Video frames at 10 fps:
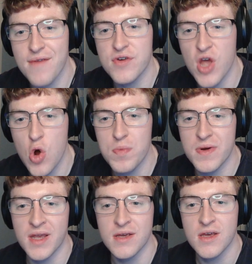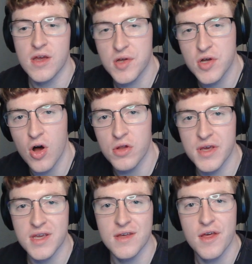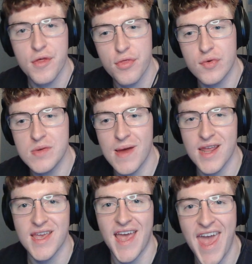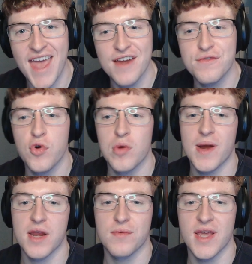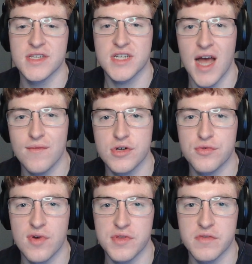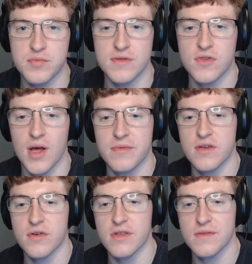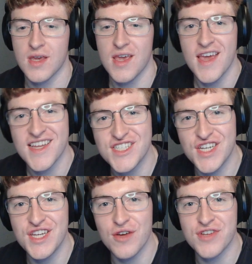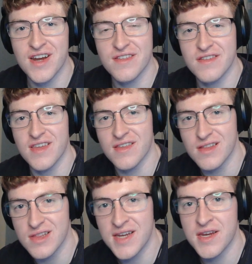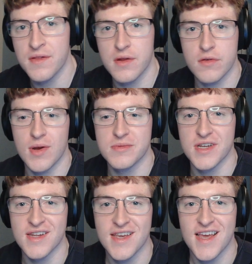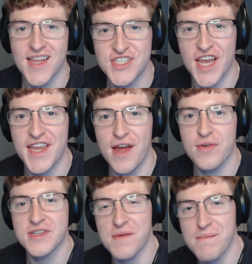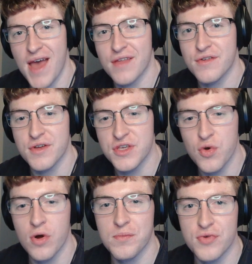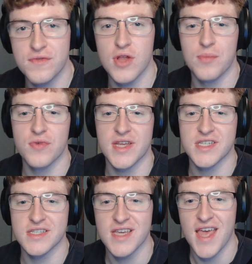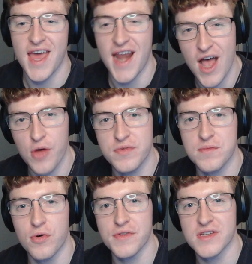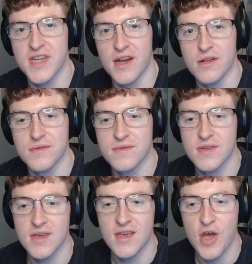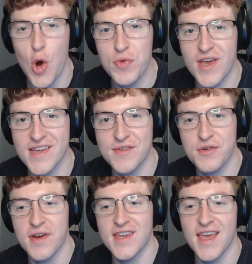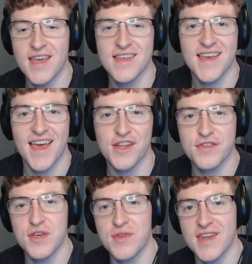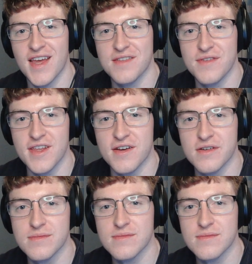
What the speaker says: every opening, calling, 3-betting, and 4-betting range covered throughout this pre-flop series. GTO Genesis is linked in the description. Check it out to master your pre-flop ranges and help support the channel. Hope you guys have a great day, and I'll see you in the next video.